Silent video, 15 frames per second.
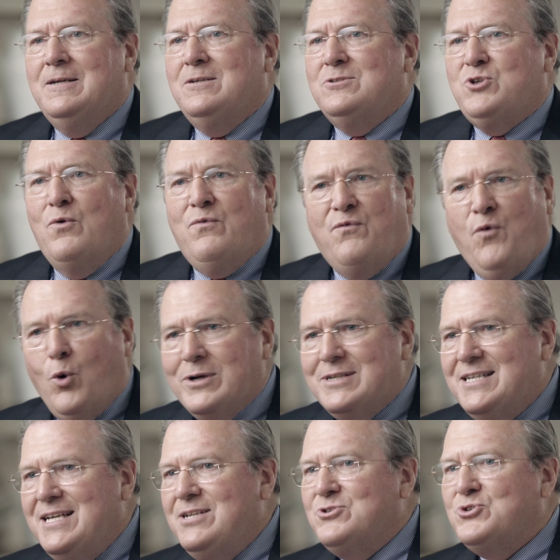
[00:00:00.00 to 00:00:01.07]
So
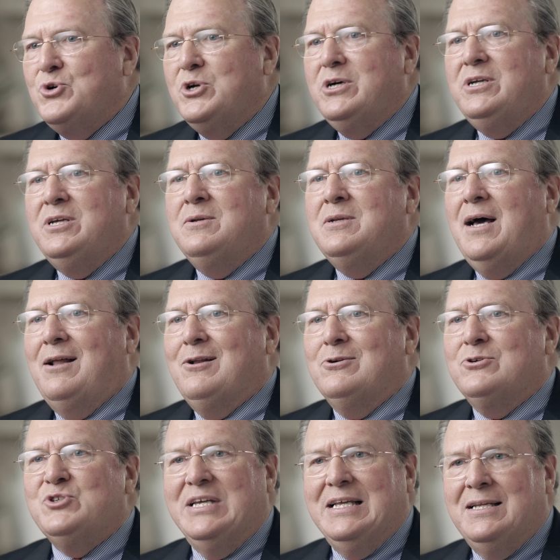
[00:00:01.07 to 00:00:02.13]
$14 trillion
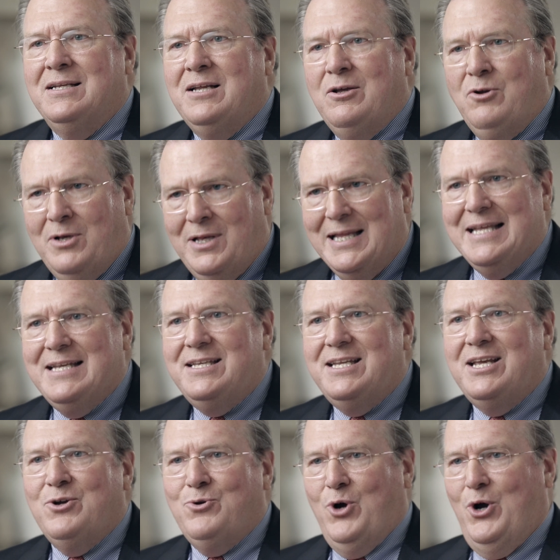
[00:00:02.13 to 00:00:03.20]
in
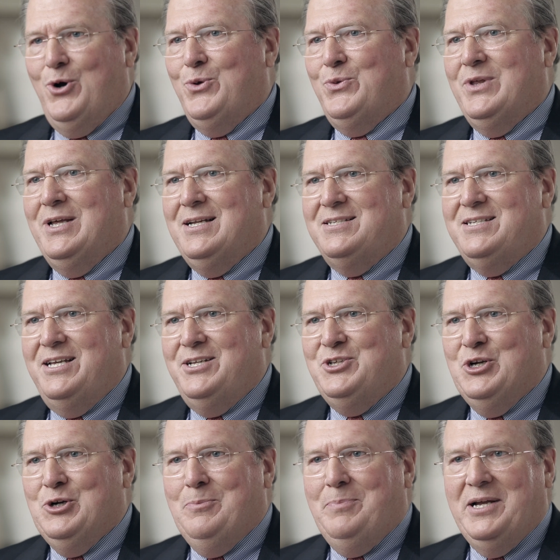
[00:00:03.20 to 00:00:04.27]
lending growth in a
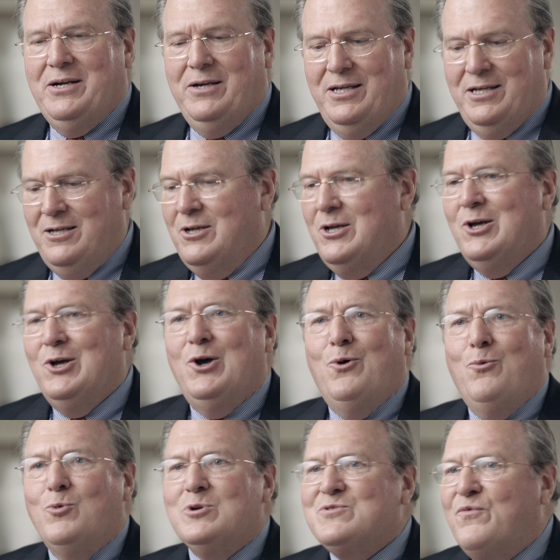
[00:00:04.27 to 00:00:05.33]
10-year period
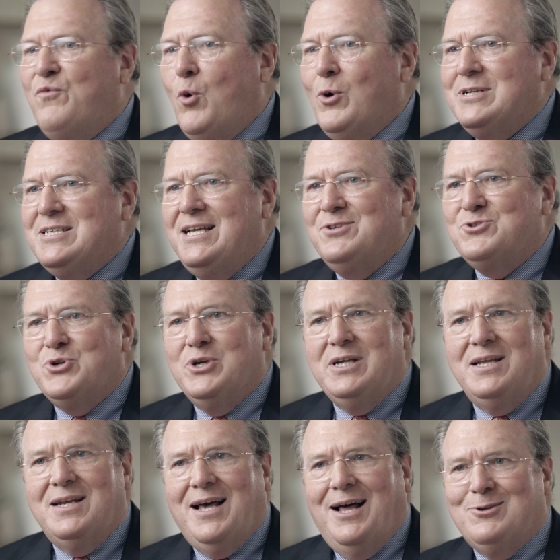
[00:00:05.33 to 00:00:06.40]
was $14
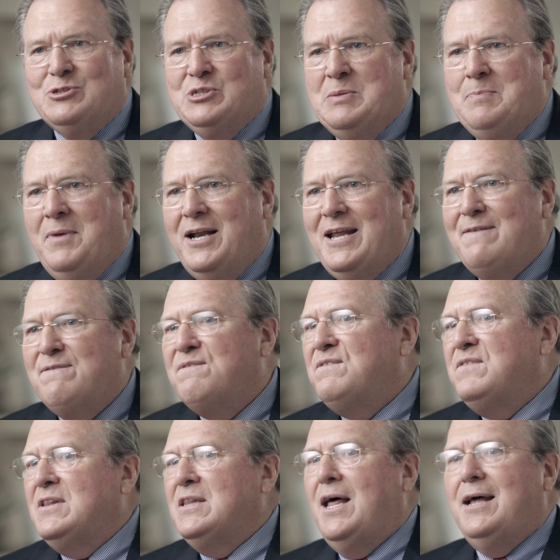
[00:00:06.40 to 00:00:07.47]
trillion in money
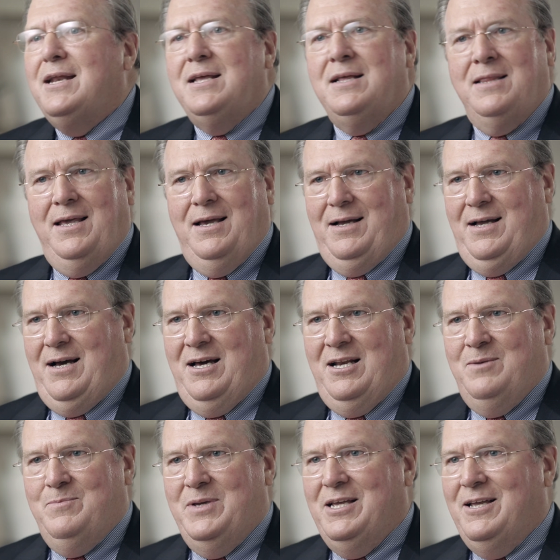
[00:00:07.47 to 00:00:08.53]
flooding the
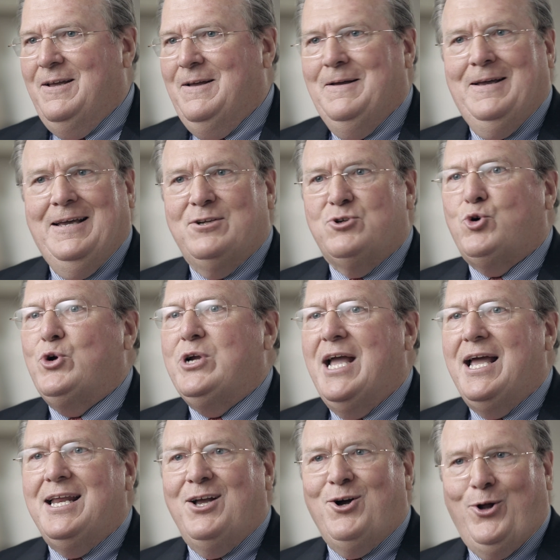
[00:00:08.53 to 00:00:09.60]
economy and
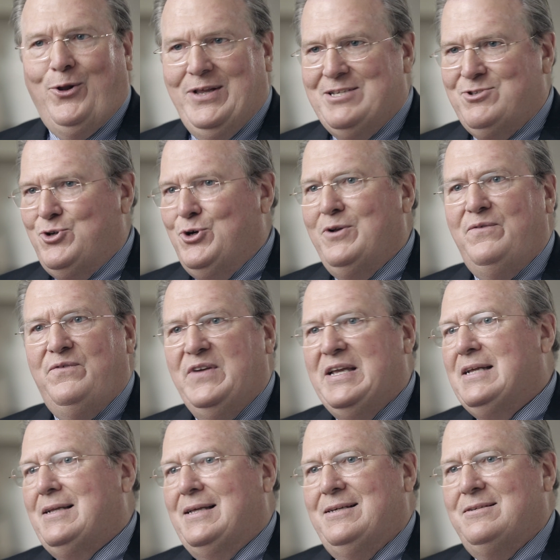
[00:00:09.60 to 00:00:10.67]
creating all these good
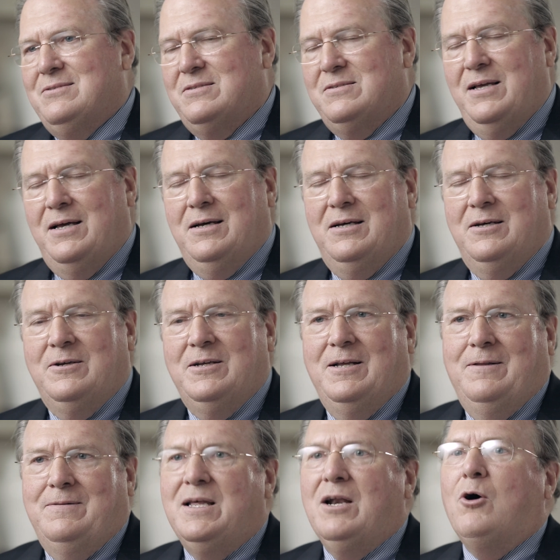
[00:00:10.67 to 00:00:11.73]
feelings
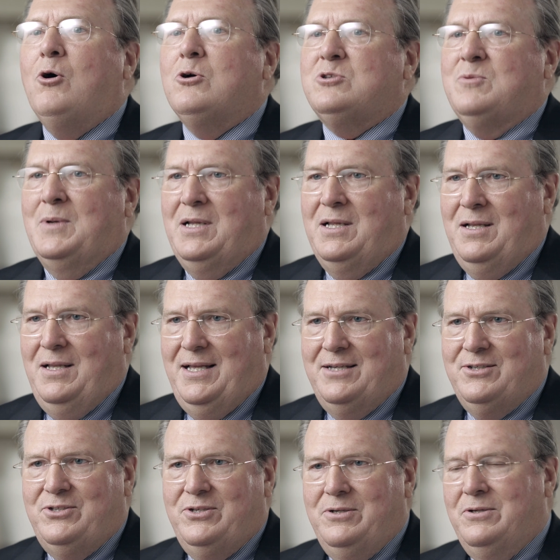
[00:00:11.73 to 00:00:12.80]
that ultimately led
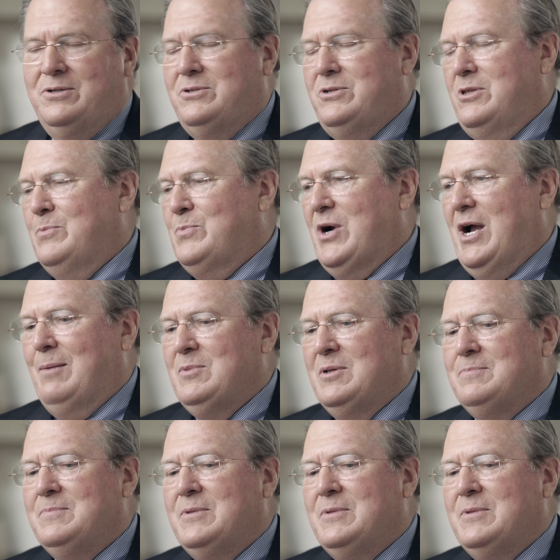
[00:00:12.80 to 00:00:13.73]
to the problem.